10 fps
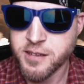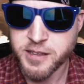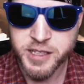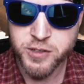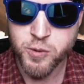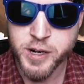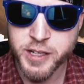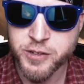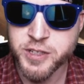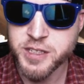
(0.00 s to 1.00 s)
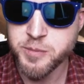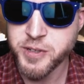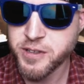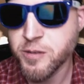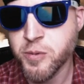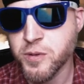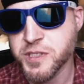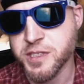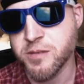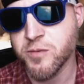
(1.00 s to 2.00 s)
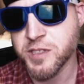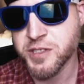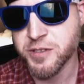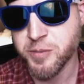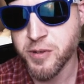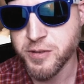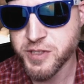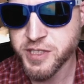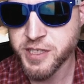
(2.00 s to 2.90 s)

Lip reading: Either way, you need to pick your poison. What is your approach?